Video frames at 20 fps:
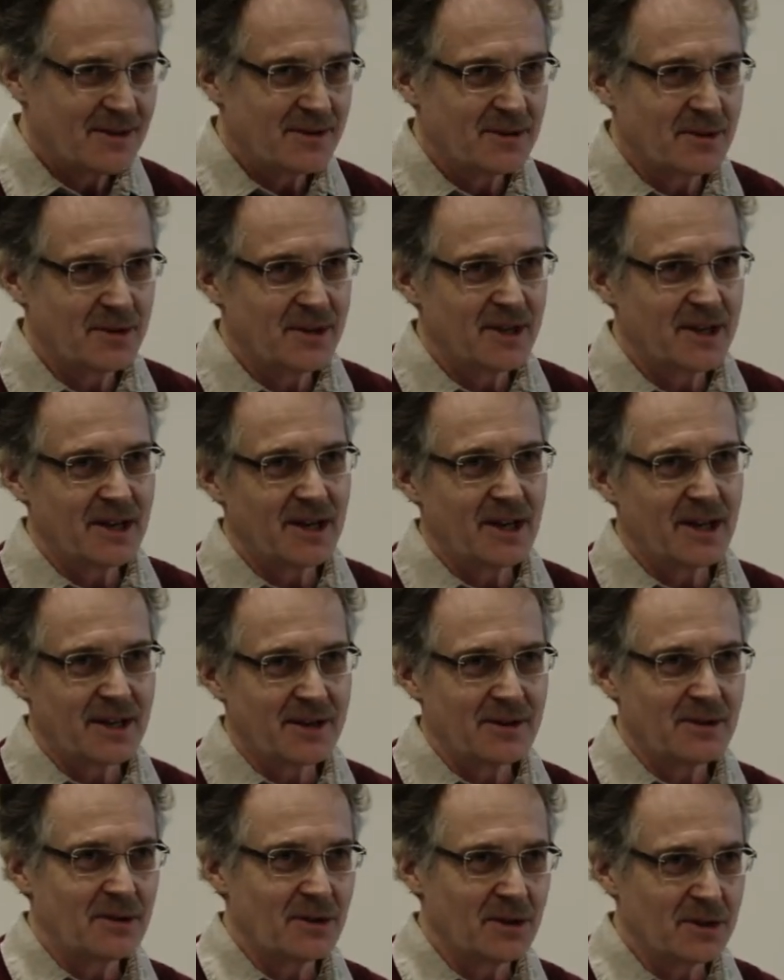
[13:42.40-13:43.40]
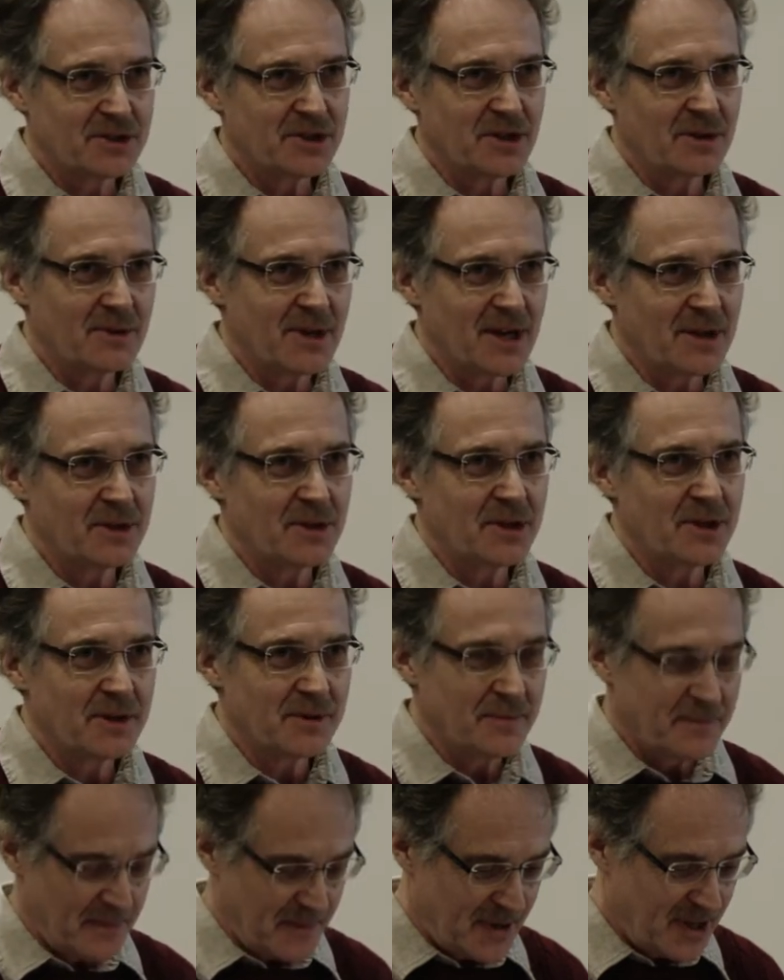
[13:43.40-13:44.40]
or there are also other
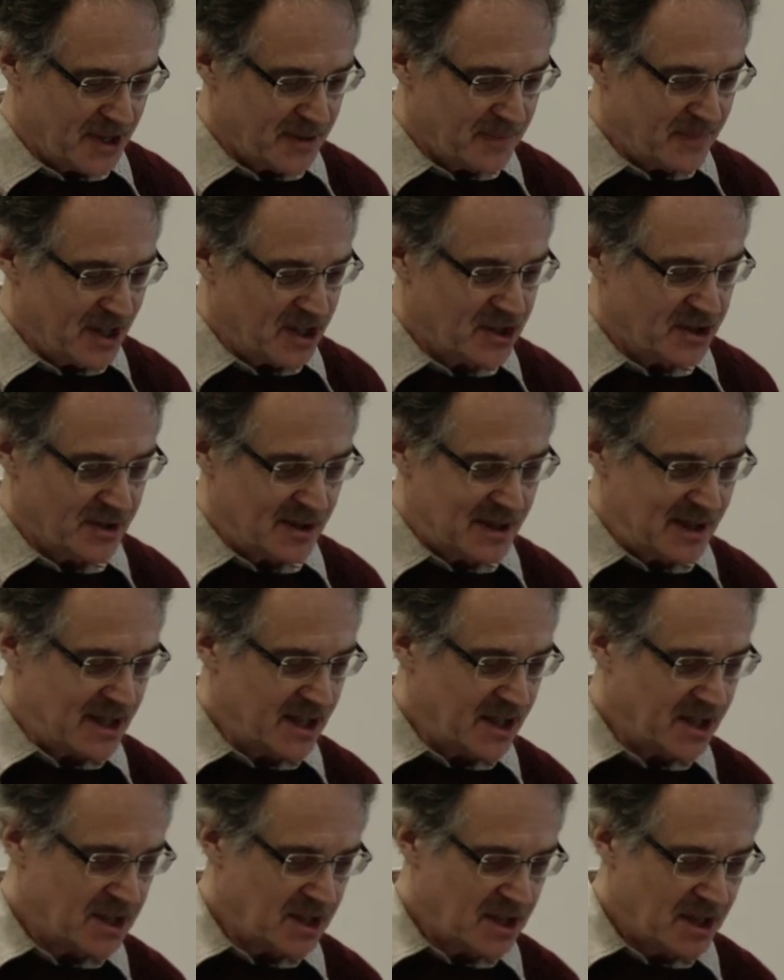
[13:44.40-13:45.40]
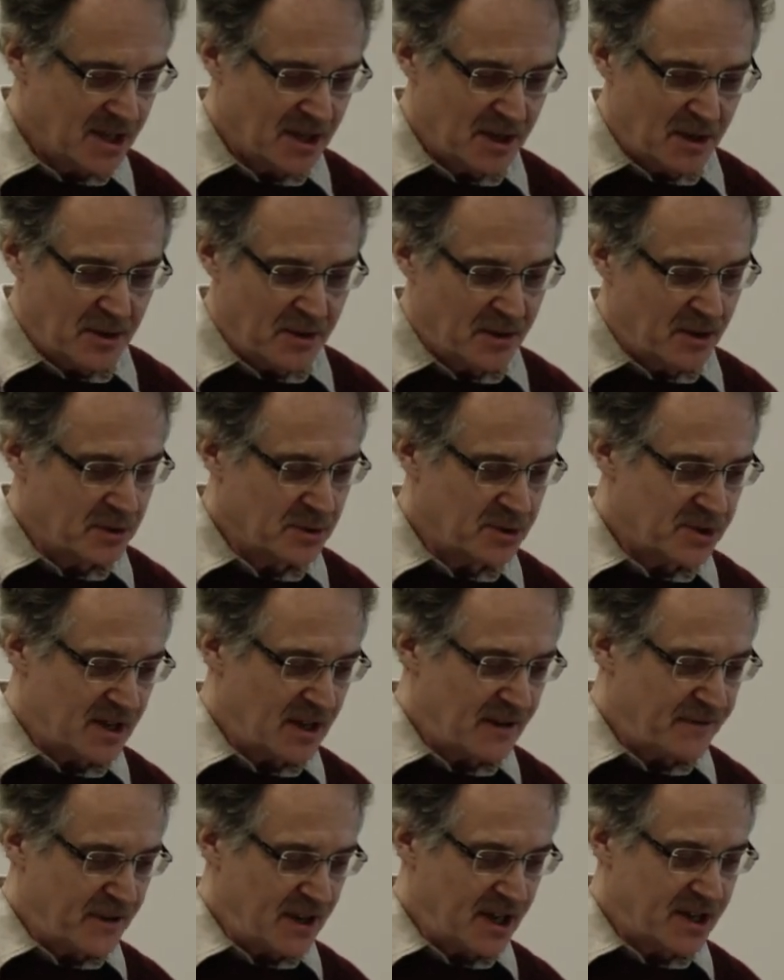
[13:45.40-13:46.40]
expressions like those
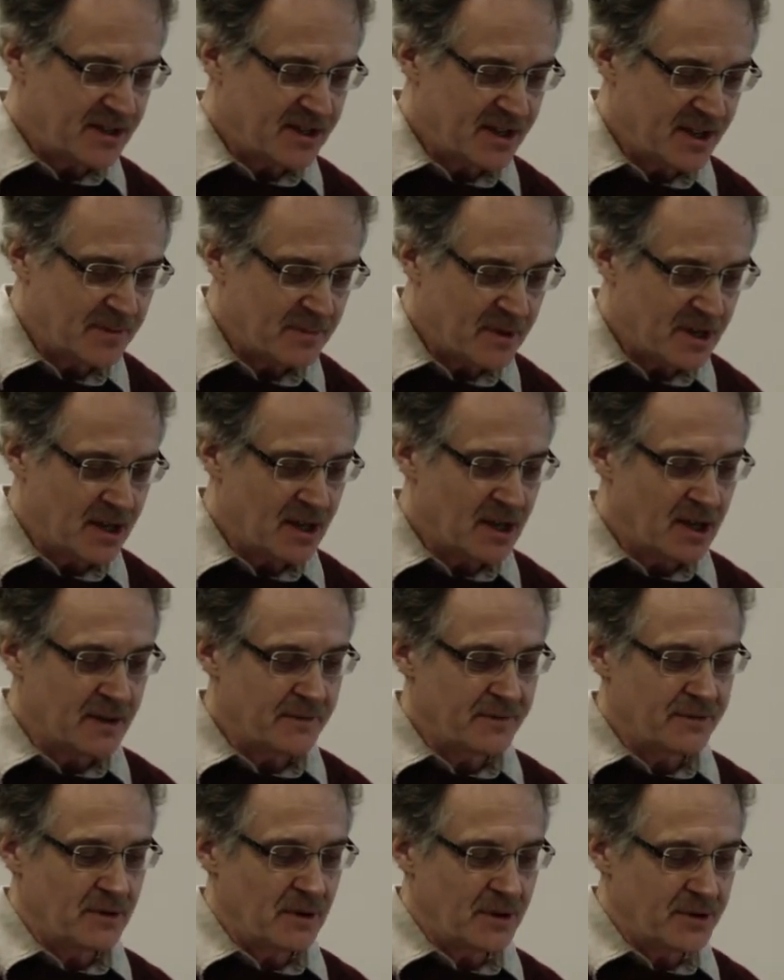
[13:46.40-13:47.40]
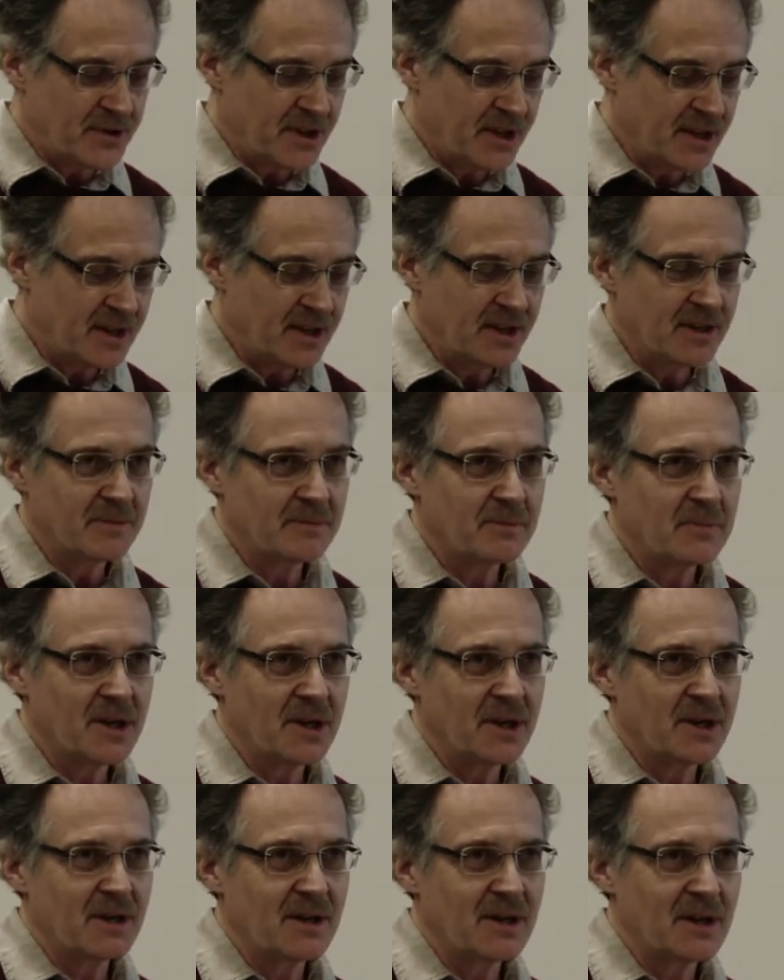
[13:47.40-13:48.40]
affected by harmful drinking
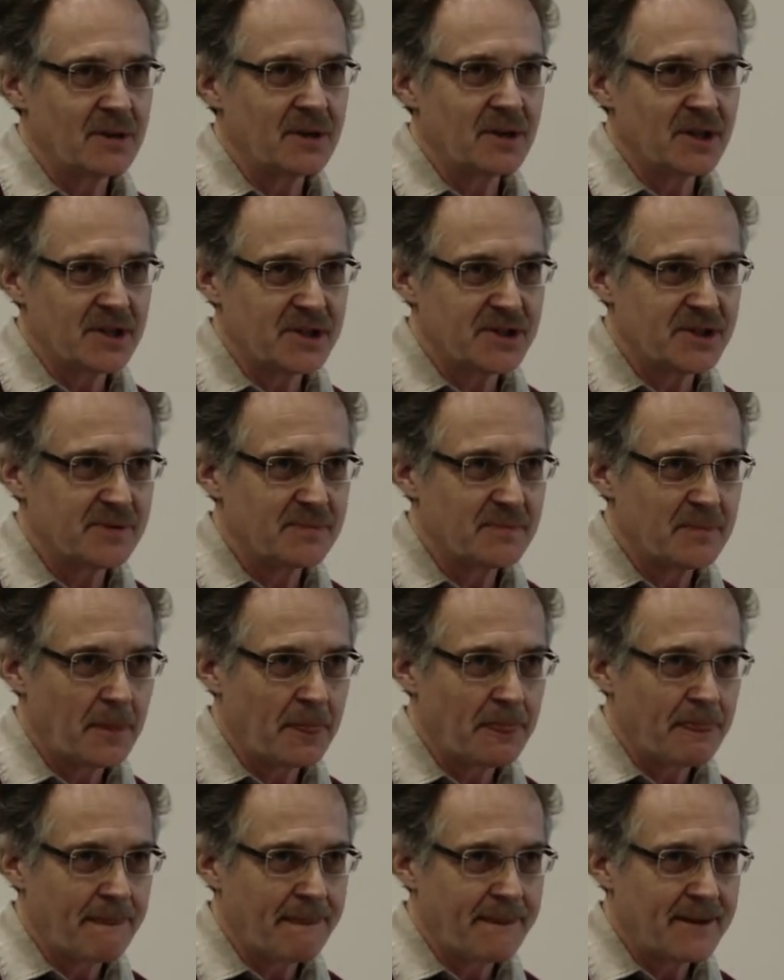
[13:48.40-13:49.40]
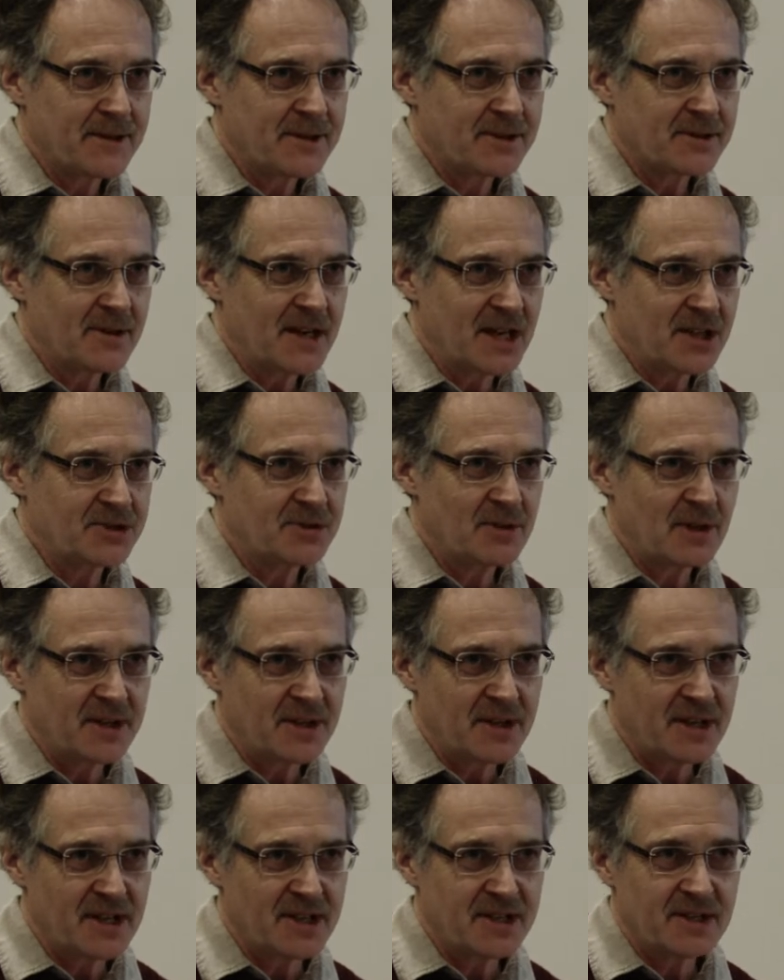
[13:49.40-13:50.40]
by others. So
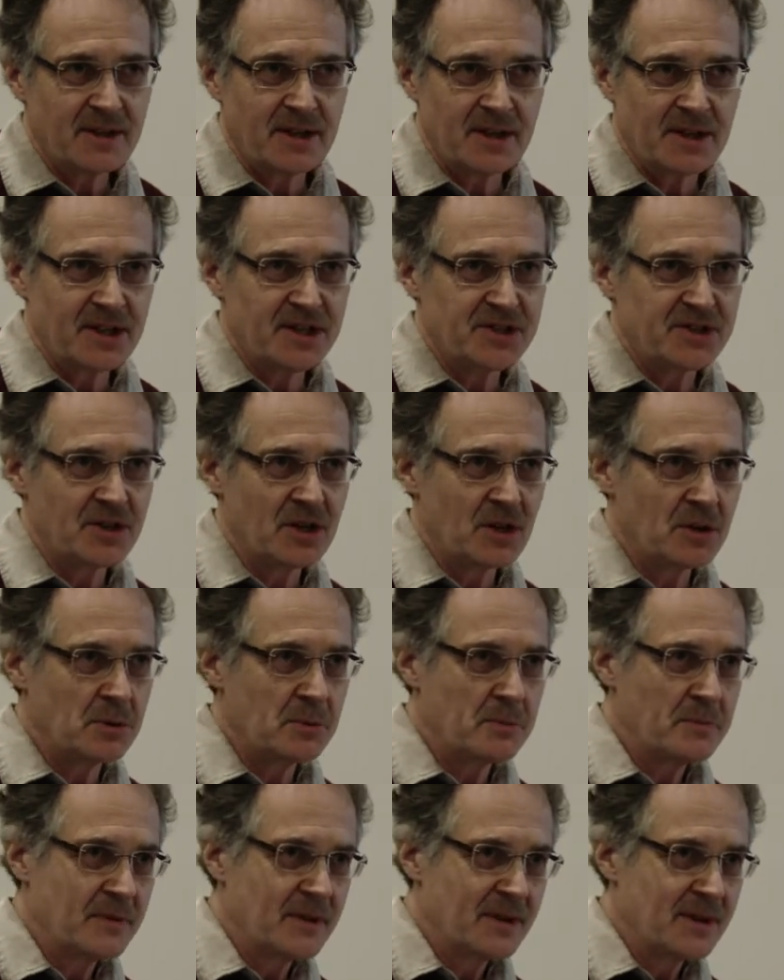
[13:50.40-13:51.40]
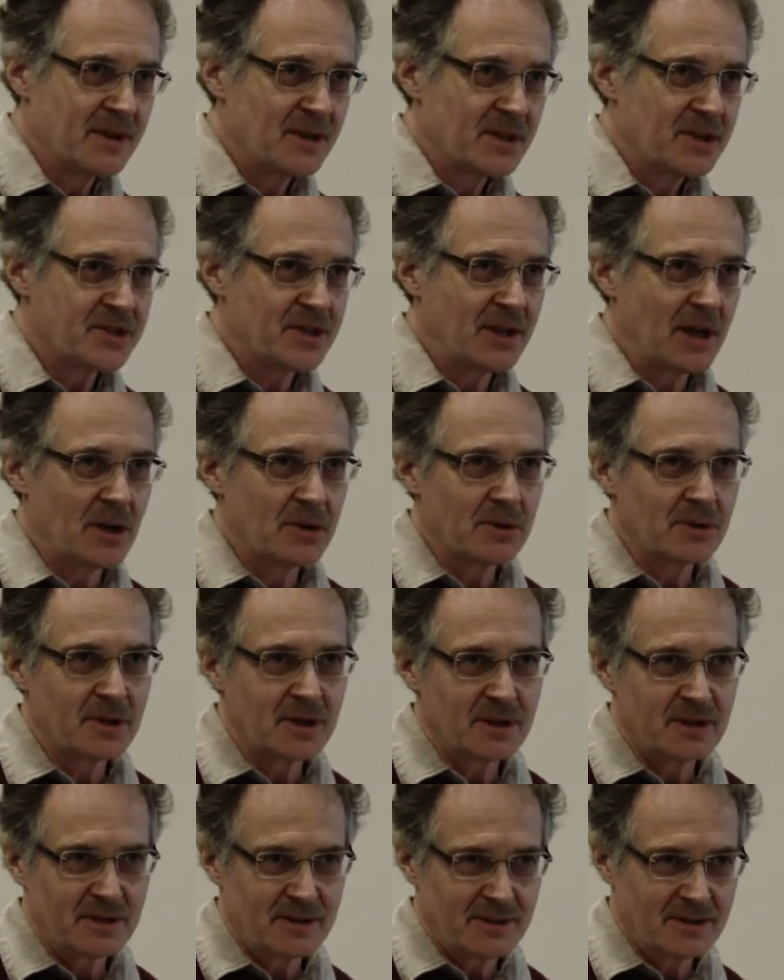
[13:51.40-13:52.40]
actually there is no
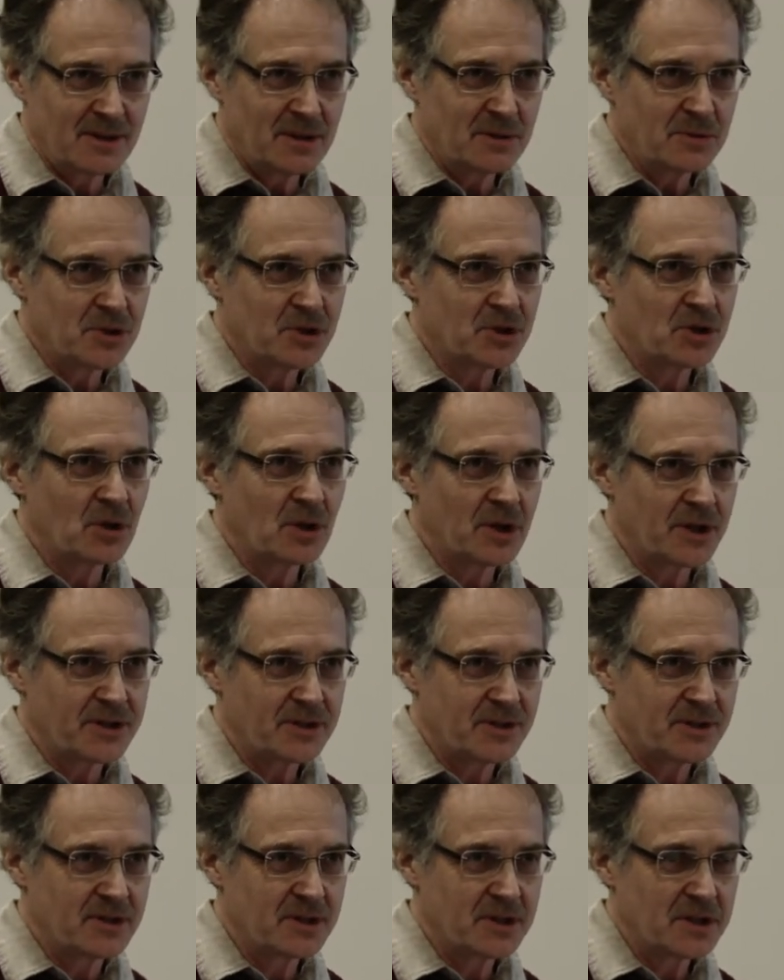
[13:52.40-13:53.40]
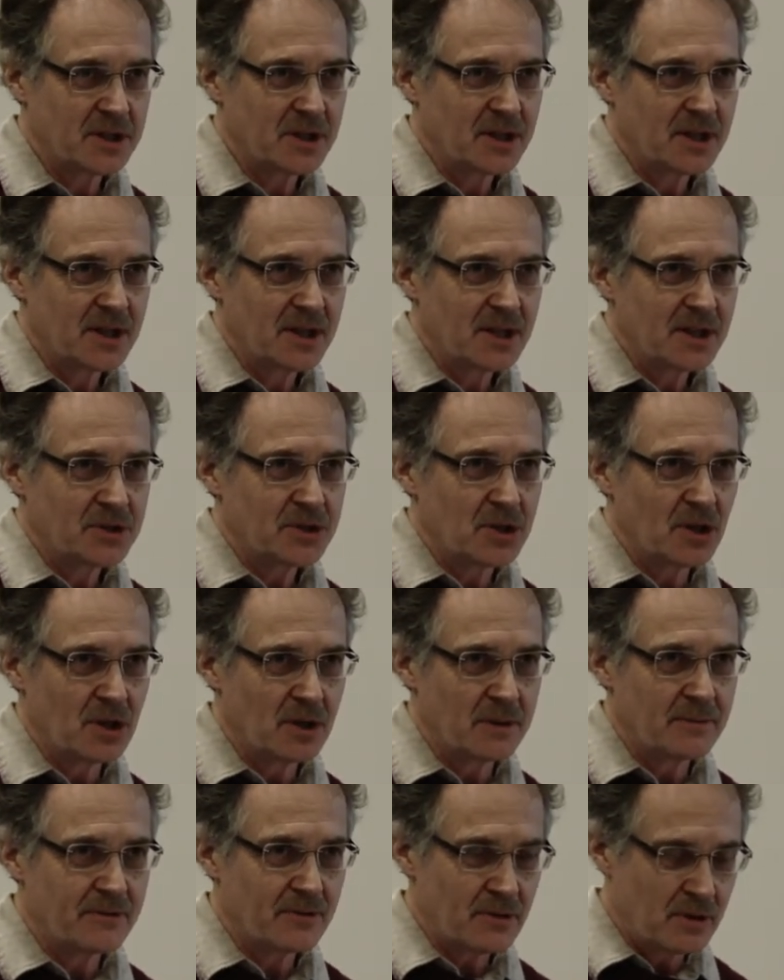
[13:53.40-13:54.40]
slogan, no short
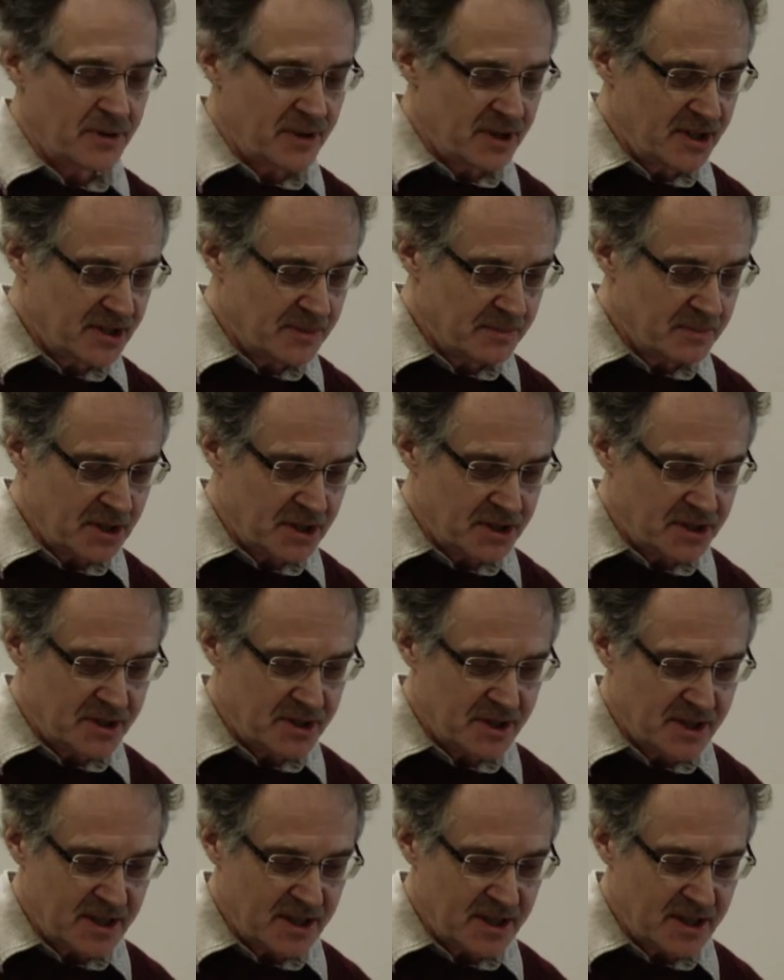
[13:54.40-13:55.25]
term for this, but